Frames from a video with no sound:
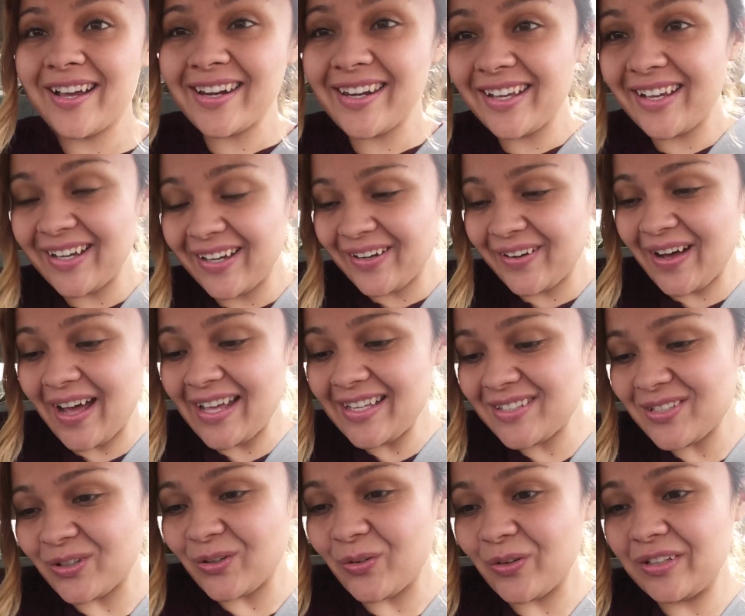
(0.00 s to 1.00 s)
we're gonna go.
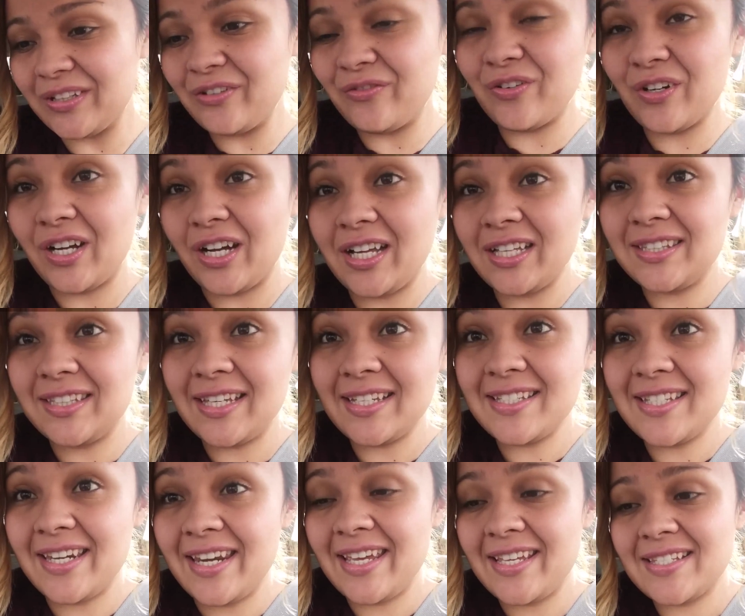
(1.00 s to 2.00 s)
I totally forgot
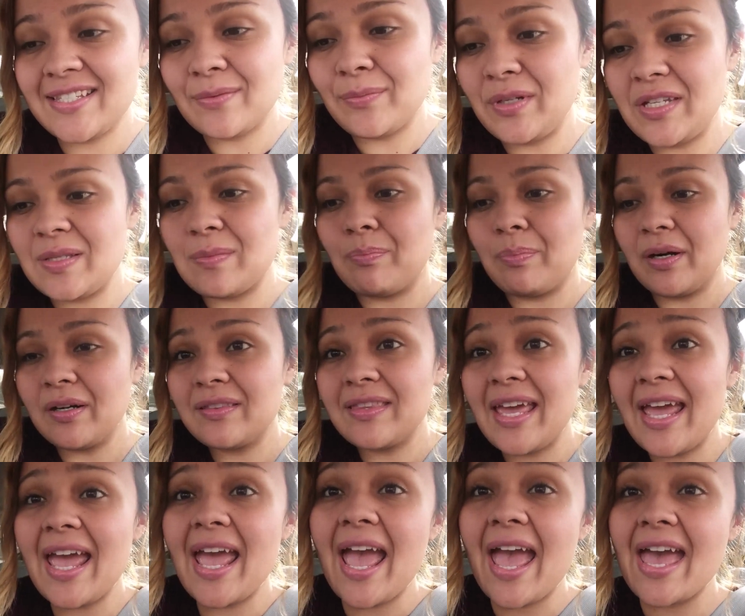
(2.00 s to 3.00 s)
that today is somebody's
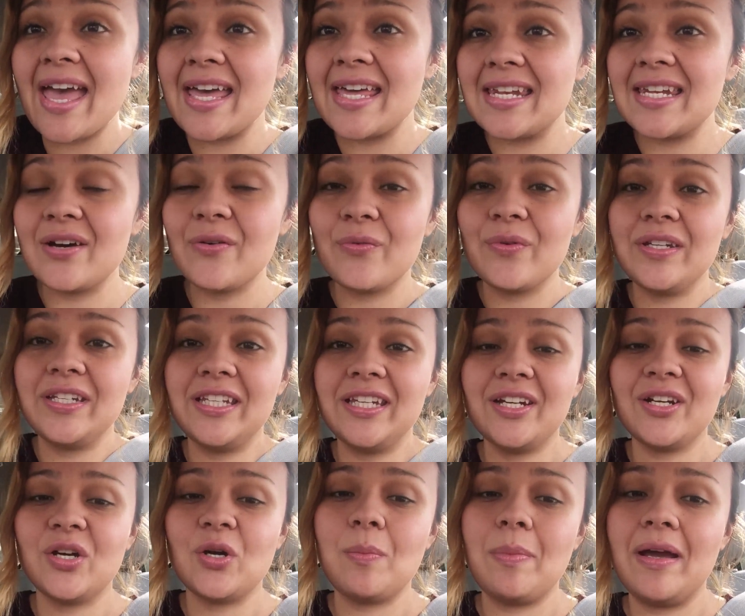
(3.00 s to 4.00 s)
birthday and we
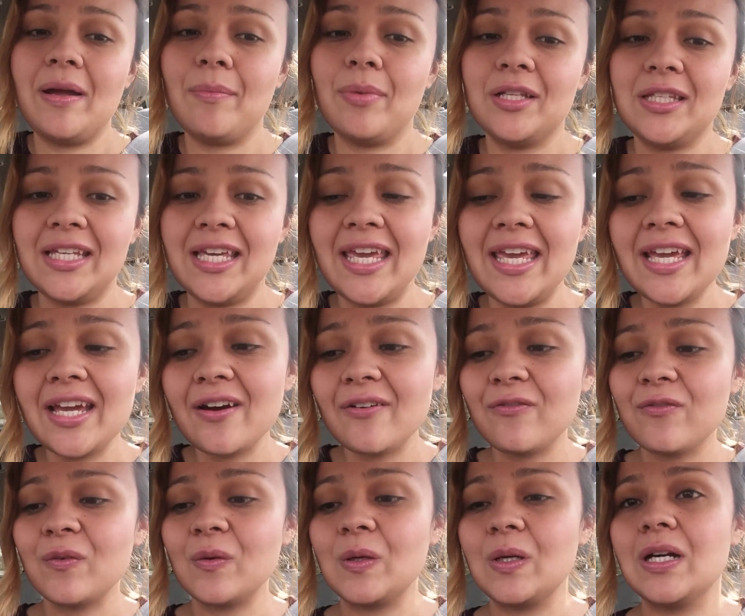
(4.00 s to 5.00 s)
needed to go buy a birthday cake
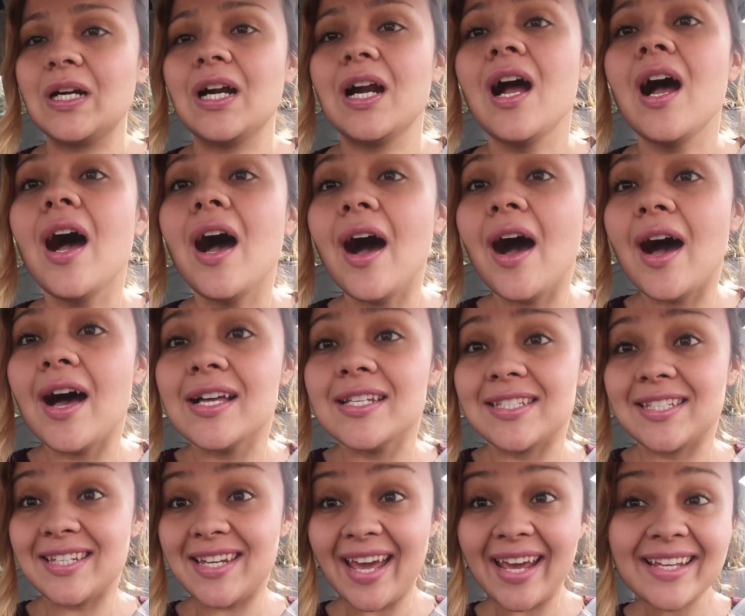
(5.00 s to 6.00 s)
for
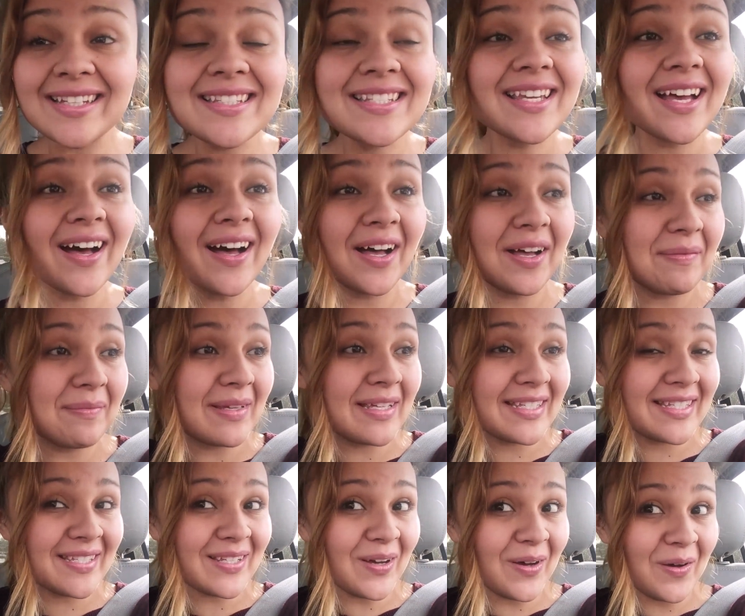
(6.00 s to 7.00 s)
tonight. Um,
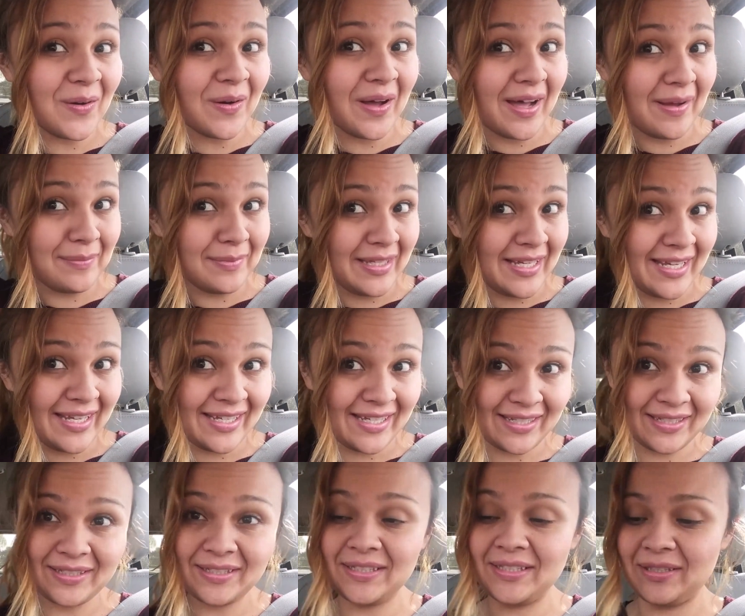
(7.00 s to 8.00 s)
so I'm
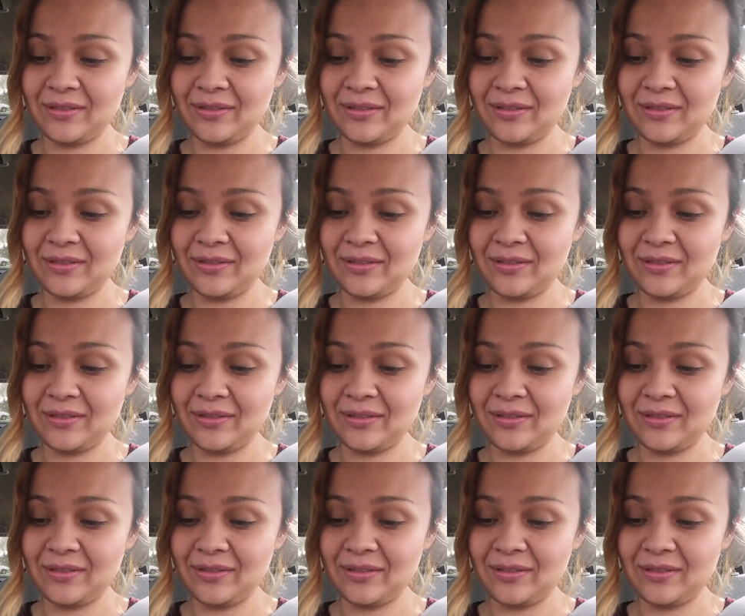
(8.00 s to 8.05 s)
like